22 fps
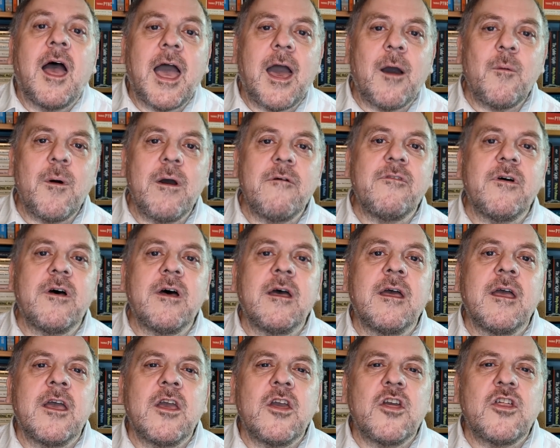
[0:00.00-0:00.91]

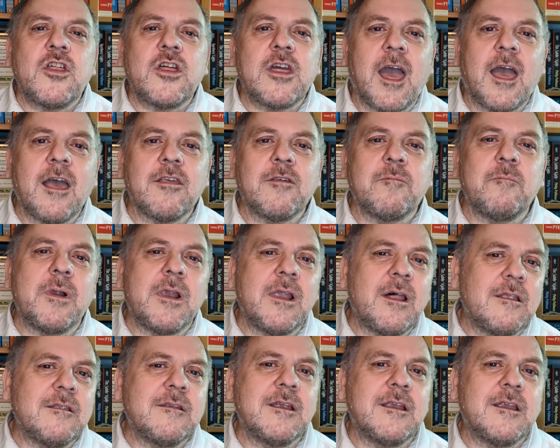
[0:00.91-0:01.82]
However, she has
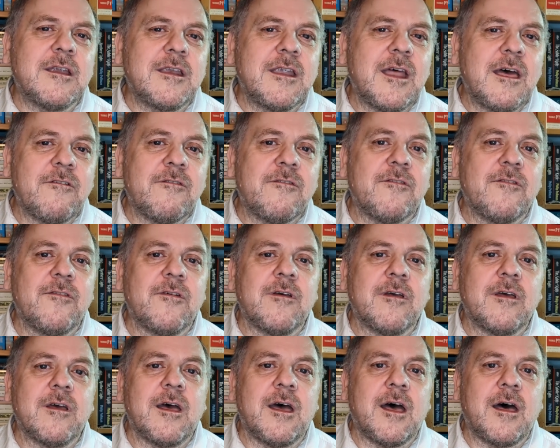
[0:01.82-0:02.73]
planted enough
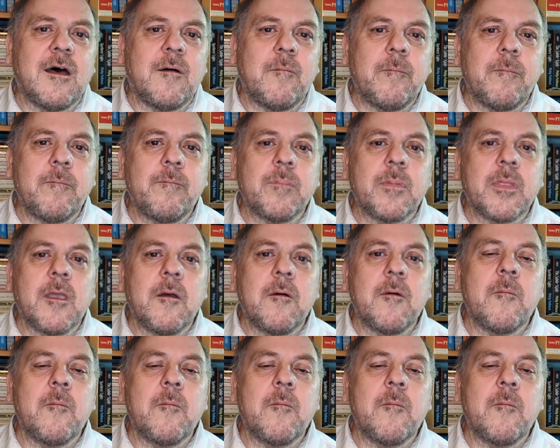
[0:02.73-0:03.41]
um,